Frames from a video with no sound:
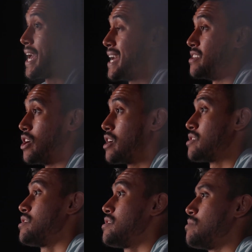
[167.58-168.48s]
had
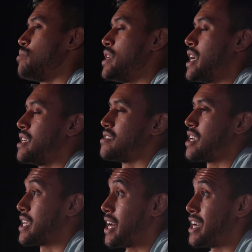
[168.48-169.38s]
doctors and we had
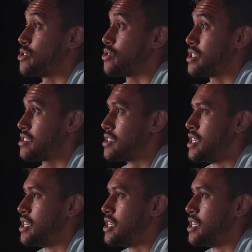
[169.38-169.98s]
psychiatrists.